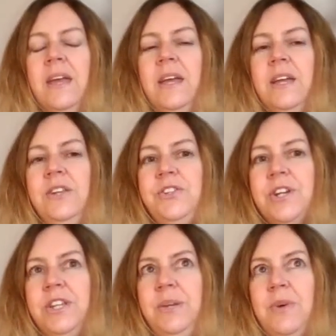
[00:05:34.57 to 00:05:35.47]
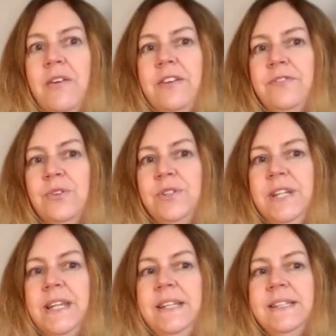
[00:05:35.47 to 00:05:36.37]
In January
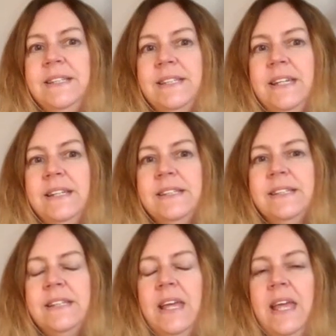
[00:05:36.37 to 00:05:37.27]
1486,